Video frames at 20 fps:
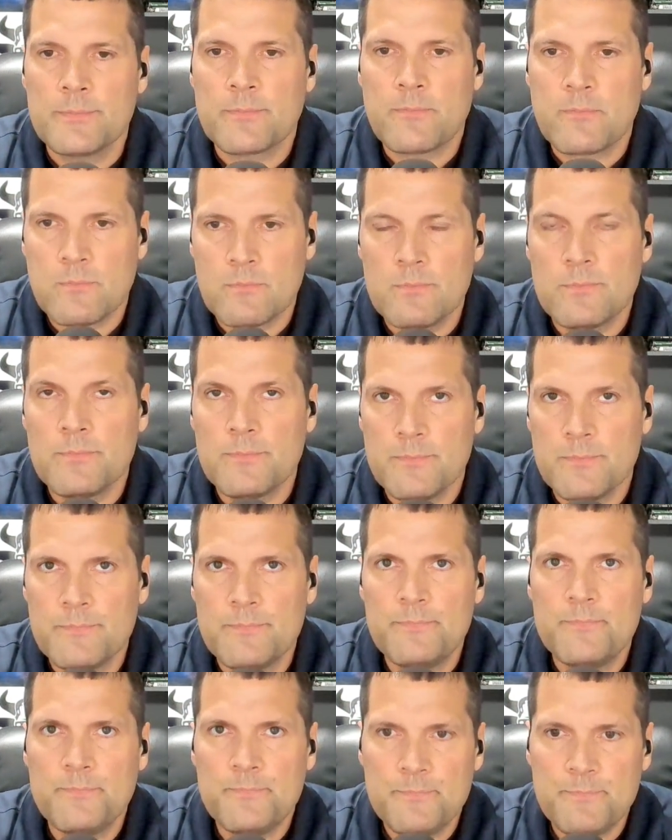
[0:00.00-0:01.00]

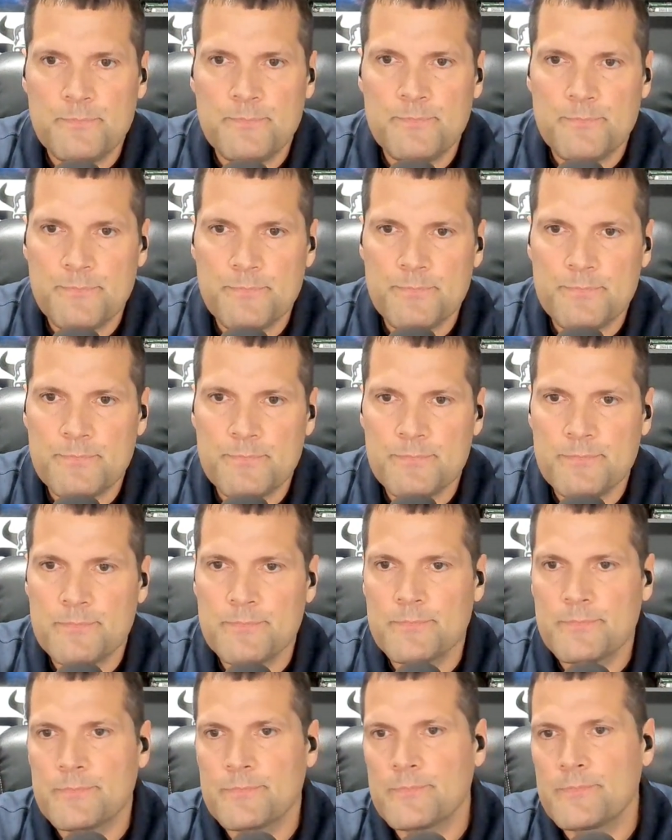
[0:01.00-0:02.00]

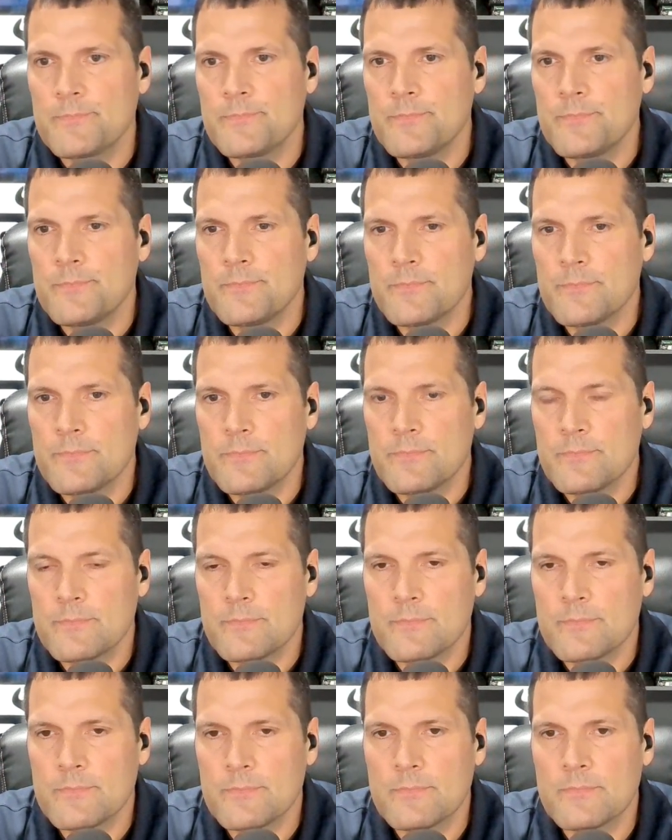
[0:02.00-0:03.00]

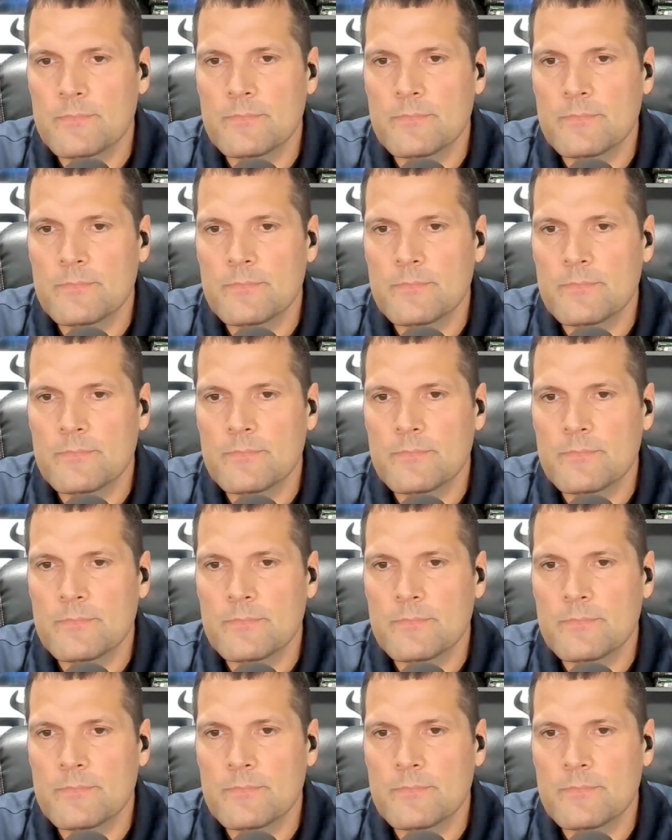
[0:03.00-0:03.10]
No words are spoken by the person on screen.